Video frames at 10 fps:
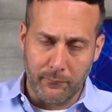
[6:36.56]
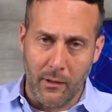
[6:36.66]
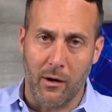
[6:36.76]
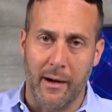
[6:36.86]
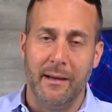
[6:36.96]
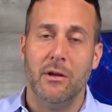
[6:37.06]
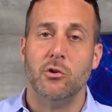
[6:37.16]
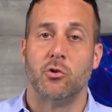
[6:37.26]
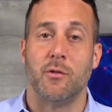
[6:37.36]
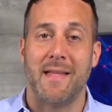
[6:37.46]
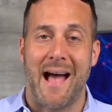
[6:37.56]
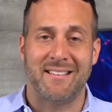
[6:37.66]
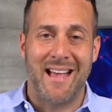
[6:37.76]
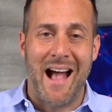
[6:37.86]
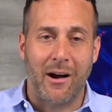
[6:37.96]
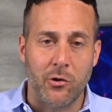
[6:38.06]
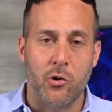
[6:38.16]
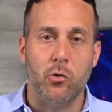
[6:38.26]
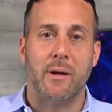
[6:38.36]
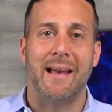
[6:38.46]
All right, so that's how
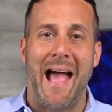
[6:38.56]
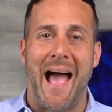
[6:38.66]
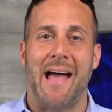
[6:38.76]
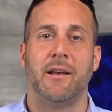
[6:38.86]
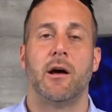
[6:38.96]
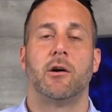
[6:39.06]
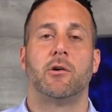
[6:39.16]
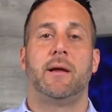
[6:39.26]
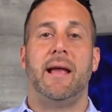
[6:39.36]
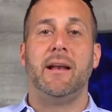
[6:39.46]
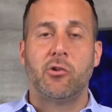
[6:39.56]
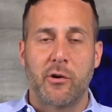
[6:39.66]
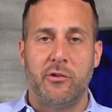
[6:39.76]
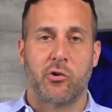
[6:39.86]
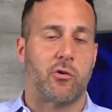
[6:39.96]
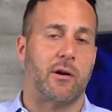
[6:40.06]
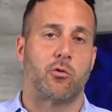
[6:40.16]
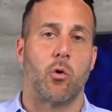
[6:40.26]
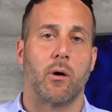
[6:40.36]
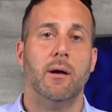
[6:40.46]
you can increase your credit
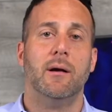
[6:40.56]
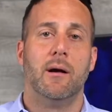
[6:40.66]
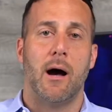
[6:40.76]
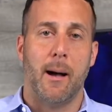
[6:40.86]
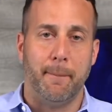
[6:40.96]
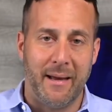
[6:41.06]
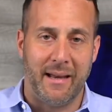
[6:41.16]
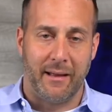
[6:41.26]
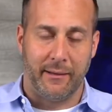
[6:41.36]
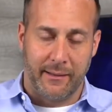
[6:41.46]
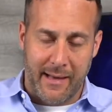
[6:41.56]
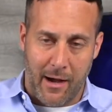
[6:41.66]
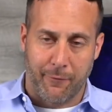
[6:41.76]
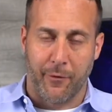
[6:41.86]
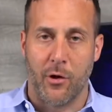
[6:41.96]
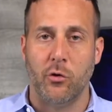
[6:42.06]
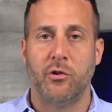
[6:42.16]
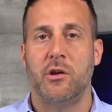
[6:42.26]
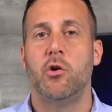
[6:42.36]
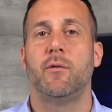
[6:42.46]
score immediately. Now, for those
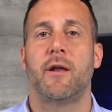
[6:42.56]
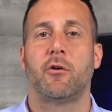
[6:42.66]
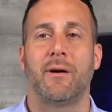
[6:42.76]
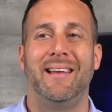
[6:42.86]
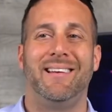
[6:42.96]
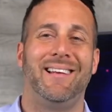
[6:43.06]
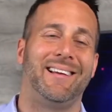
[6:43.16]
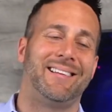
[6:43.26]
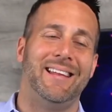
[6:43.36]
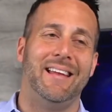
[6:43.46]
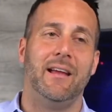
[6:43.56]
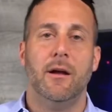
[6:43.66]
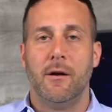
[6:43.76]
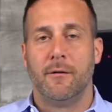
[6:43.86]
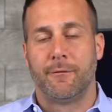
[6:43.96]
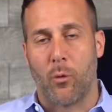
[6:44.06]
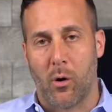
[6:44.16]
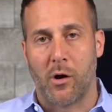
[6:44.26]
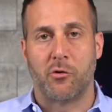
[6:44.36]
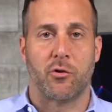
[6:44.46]
of you that are in the
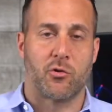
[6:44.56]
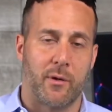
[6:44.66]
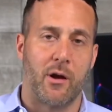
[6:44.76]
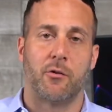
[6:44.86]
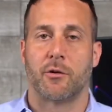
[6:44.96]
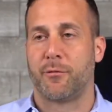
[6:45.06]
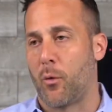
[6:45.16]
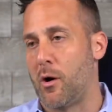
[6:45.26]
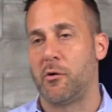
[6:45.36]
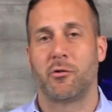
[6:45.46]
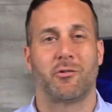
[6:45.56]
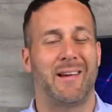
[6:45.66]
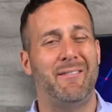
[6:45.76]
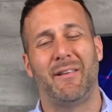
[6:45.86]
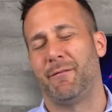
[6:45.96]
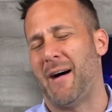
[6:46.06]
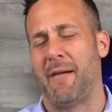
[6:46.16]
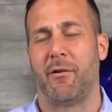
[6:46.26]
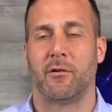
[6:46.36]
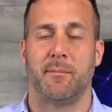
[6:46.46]
400s, 300s, 400s, or even the
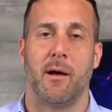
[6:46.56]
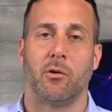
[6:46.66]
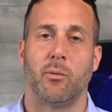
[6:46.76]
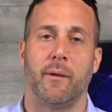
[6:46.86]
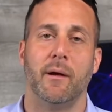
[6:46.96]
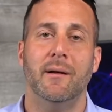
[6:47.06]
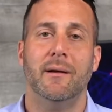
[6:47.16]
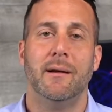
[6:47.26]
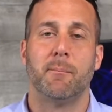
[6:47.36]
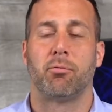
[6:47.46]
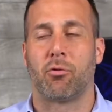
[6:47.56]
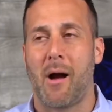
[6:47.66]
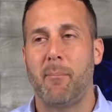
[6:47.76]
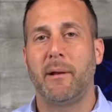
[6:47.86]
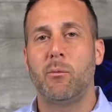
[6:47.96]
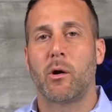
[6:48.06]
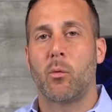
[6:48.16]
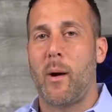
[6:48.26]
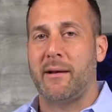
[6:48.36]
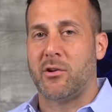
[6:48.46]
500s, to be honest with you, probably want to
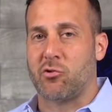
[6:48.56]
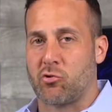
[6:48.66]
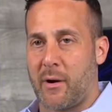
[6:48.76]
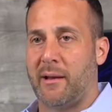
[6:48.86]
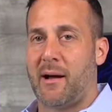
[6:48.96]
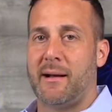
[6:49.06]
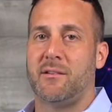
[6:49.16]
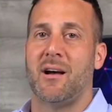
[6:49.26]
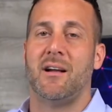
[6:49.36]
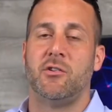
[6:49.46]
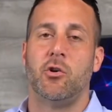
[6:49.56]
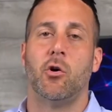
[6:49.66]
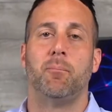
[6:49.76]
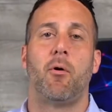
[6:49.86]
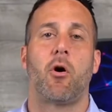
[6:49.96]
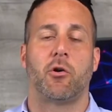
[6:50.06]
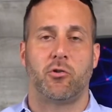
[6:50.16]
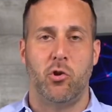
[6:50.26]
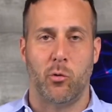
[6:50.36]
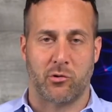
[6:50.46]
wait to trade lines until part
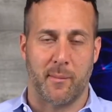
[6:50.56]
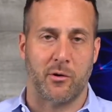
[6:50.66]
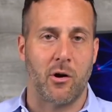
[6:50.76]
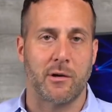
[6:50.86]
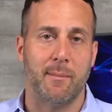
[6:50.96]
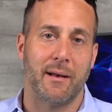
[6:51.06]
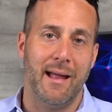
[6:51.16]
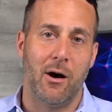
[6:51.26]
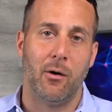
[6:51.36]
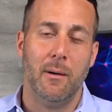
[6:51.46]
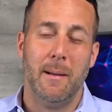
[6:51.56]
2, which I'm going to talk to you about now,